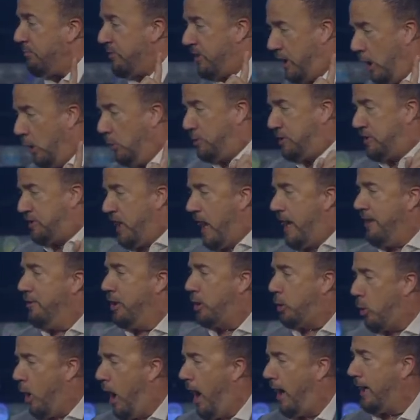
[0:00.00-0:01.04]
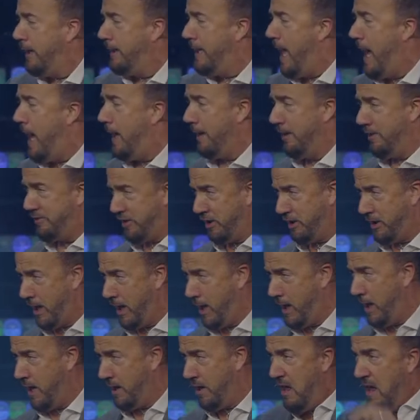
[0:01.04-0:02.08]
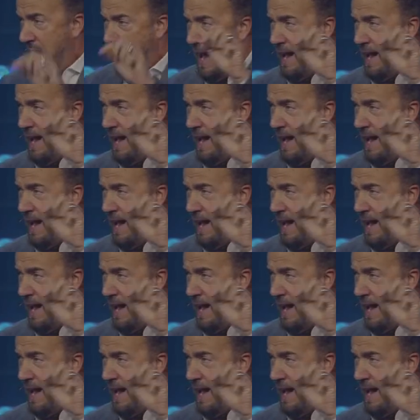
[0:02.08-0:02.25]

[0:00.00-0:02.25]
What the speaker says: You say the crocodile is a god,